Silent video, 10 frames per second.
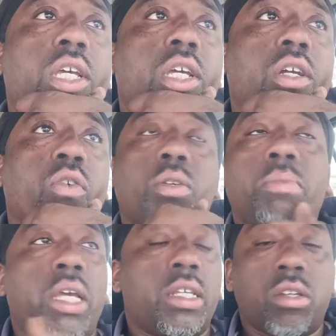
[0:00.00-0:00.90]
Green Bay
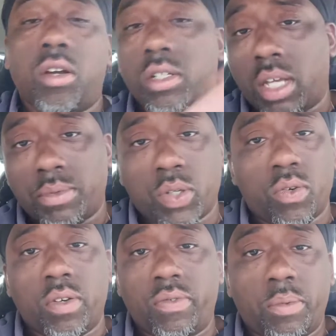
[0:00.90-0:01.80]
has a hard time scoring
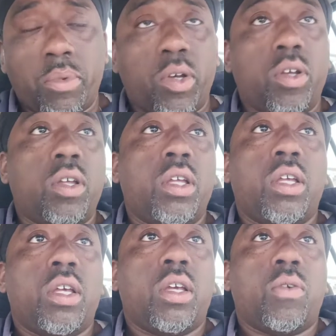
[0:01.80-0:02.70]
the football.
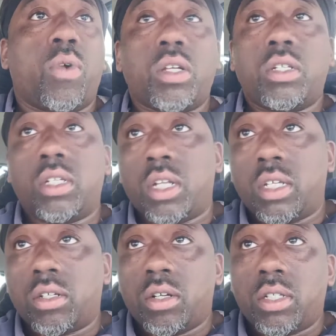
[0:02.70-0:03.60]
Washington has
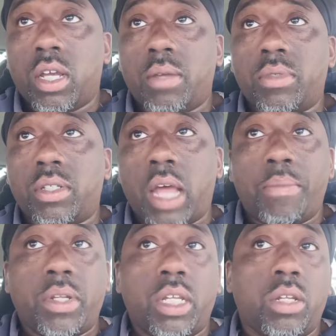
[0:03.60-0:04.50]
a hard time
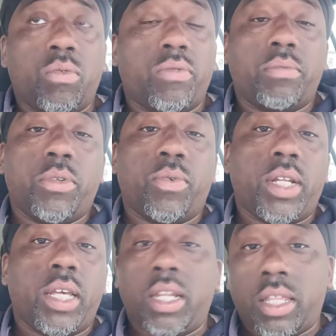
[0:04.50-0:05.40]
stopping anyone from doing
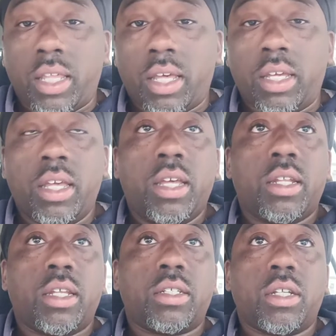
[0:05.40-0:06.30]
anything.
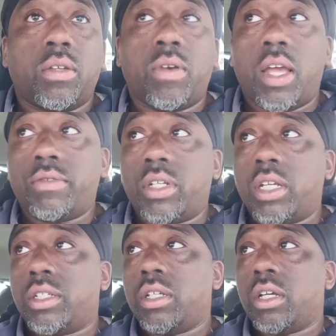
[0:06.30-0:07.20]
They still don't have
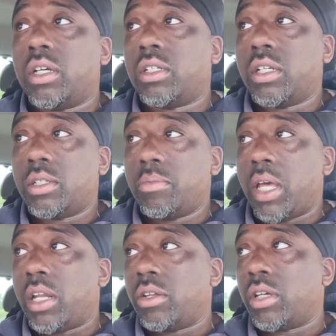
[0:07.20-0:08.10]
Chase Young. It doesn't
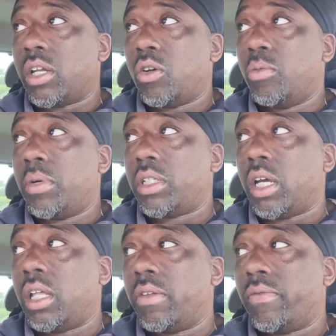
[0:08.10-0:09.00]
matter. You got a whole bunch of
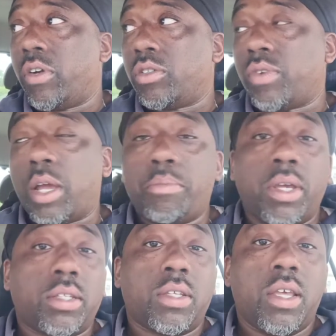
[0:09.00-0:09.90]
other first-round
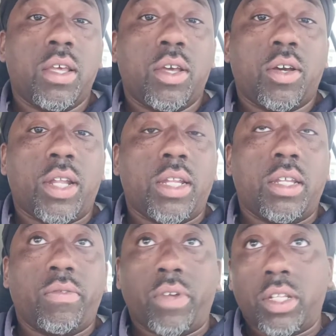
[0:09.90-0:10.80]
picks on that
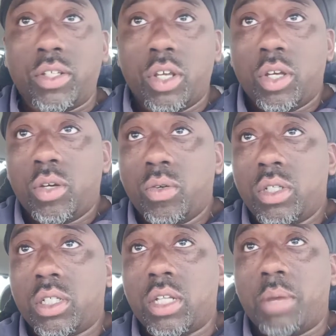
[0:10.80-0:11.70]
defense. We're
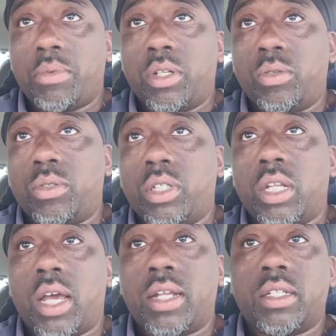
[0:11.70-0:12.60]
just not producing.
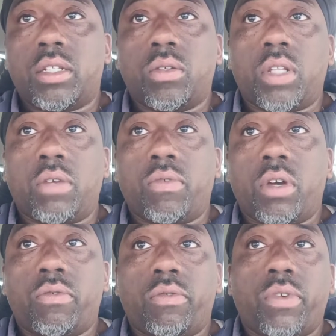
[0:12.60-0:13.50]
I just don't think Ron
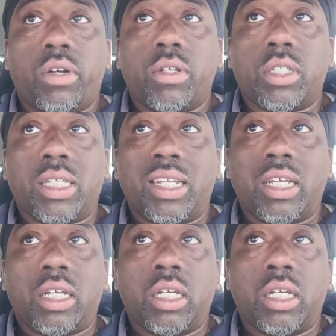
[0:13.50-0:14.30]
Rivera is getting